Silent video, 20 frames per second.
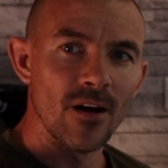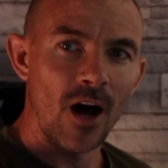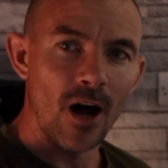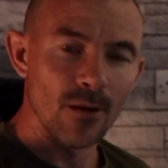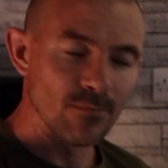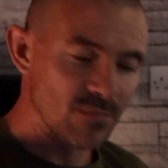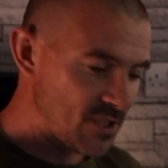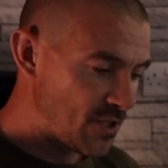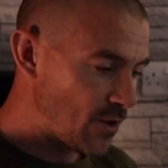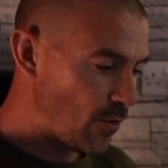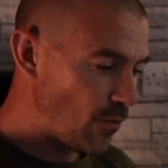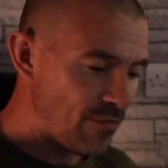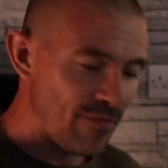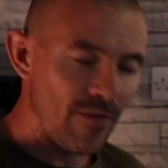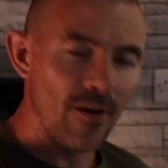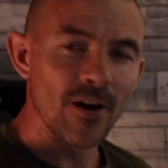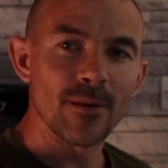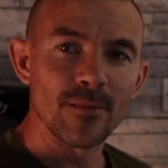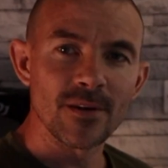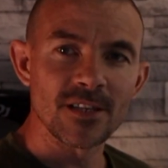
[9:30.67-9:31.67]
I'm still
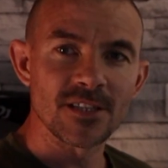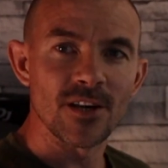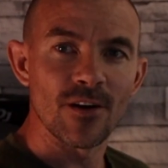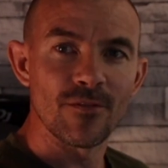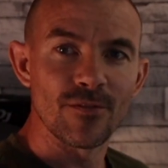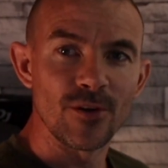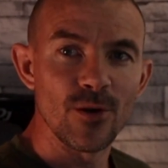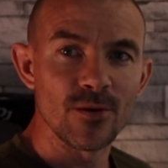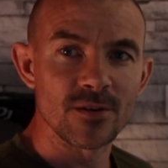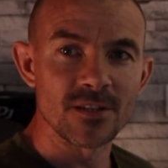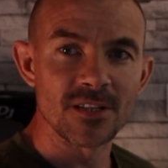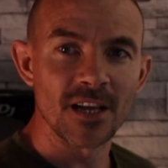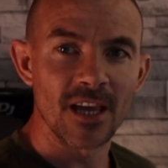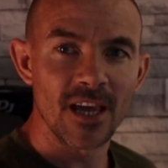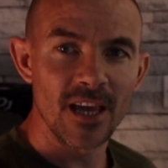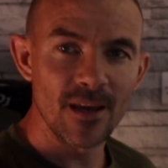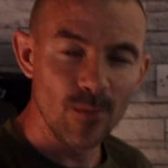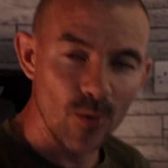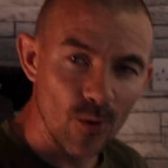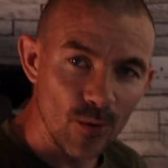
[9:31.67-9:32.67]
finding myself using the
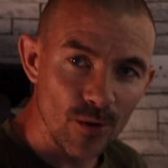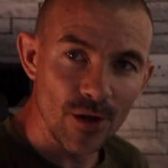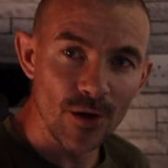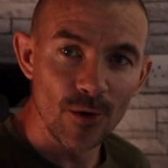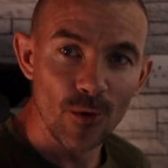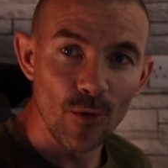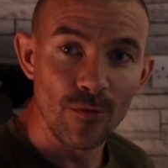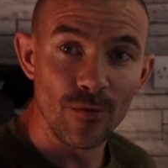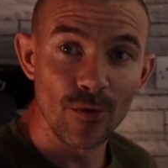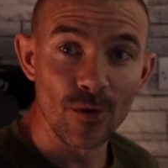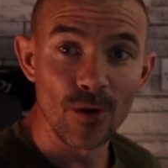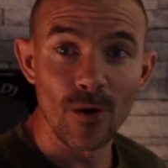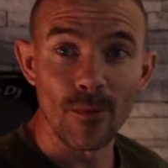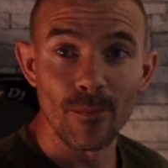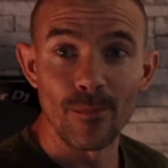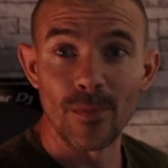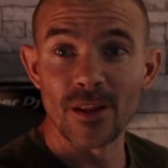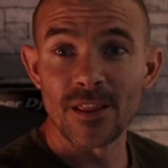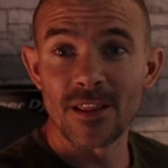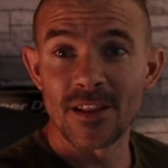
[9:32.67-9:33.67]
keyboard an awful
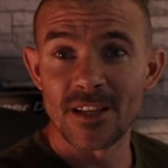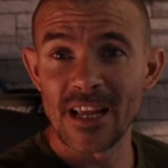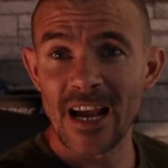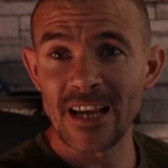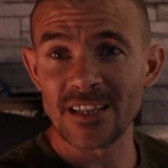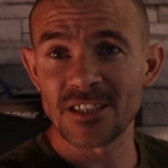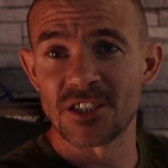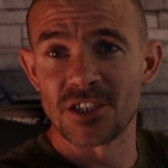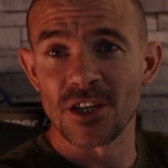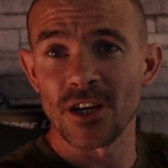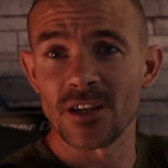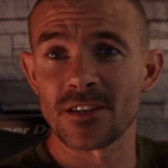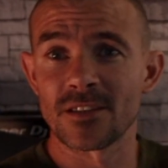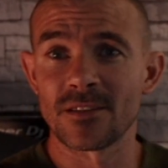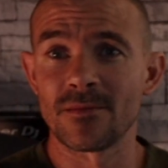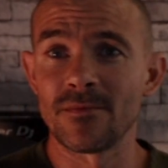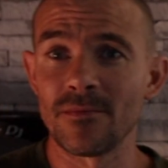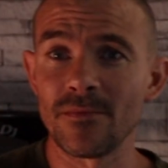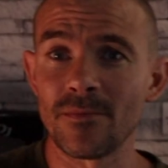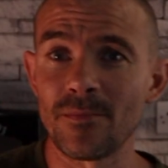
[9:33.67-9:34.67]
lot, but that's just
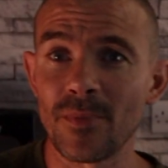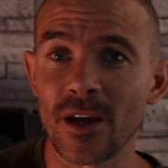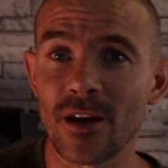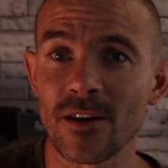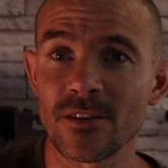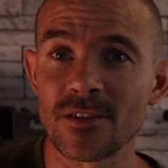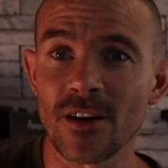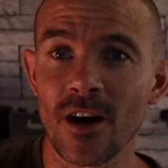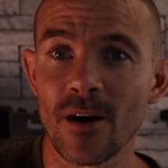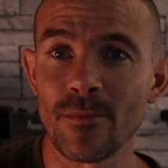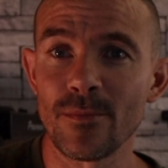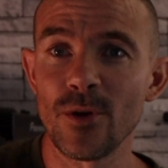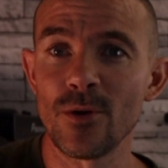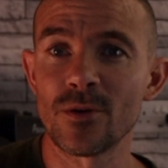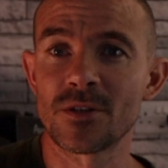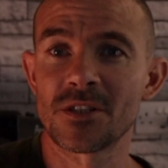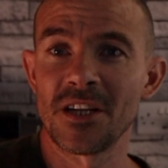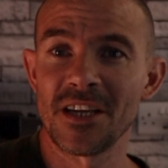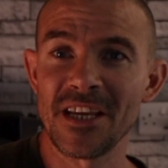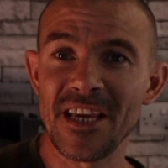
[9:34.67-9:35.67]
because I'm
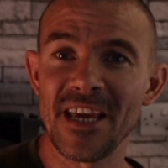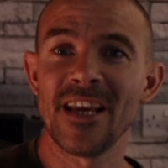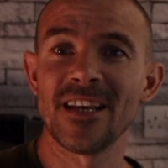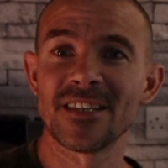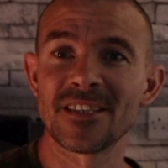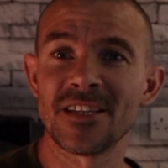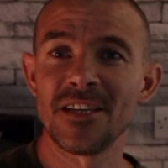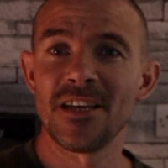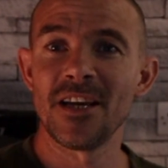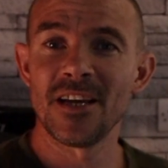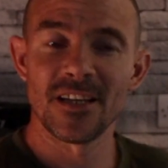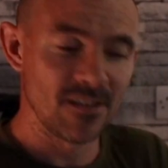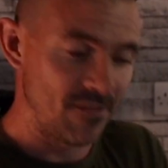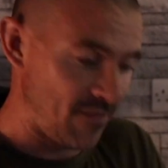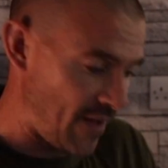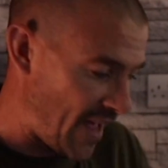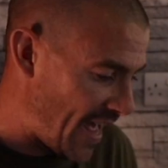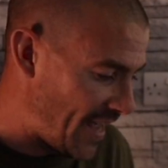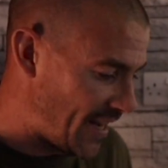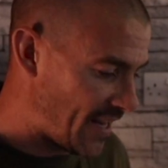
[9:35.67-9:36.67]
used to years and years of
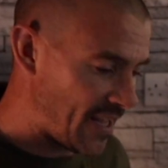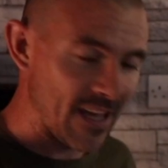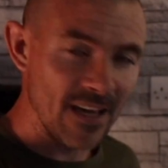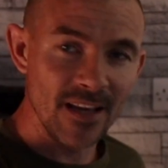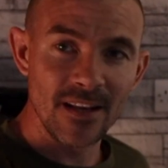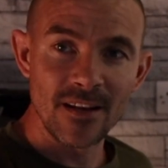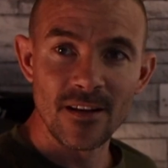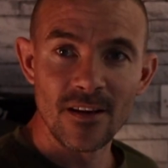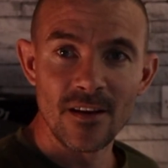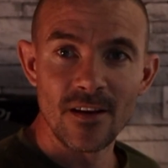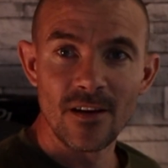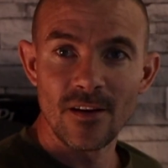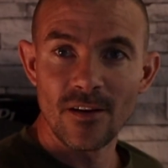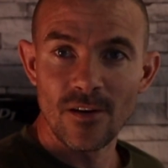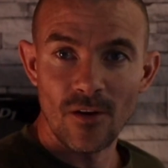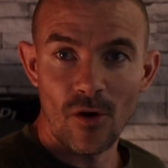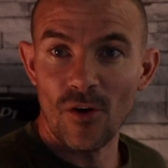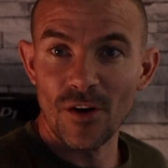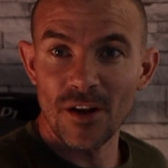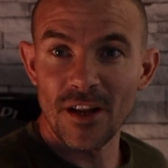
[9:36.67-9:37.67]
editing
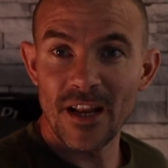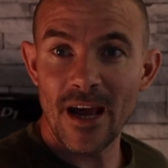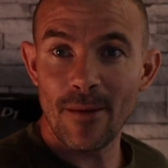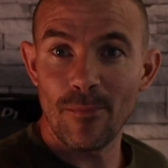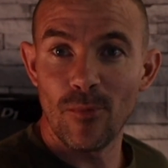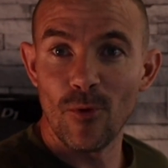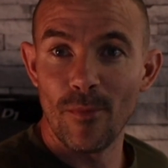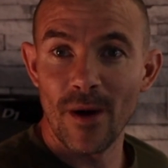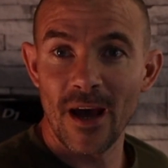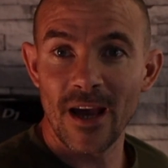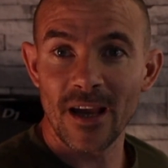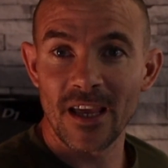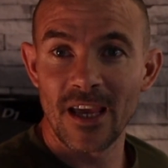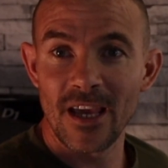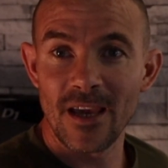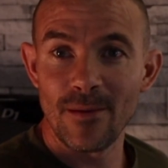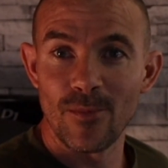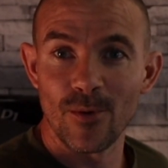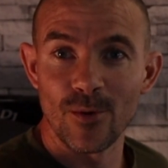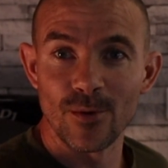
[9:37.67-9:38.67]
on an Apple Mac
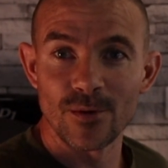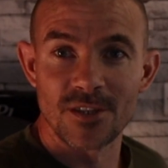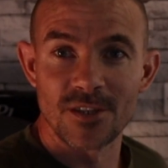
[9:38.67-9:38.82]
keyboard.